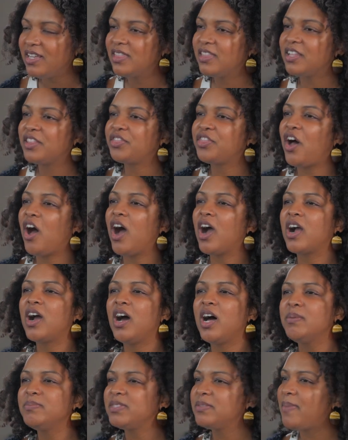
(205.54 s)
the thought
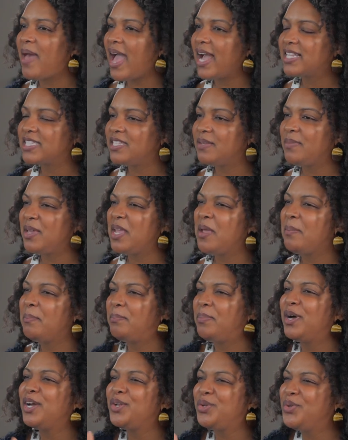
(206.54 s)
comes back to me,
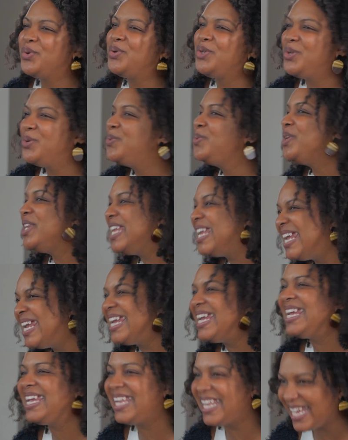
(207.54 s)
but do you
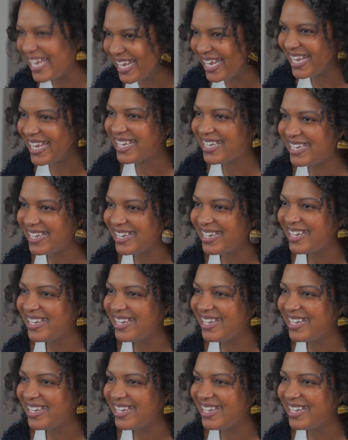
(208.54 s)
need it?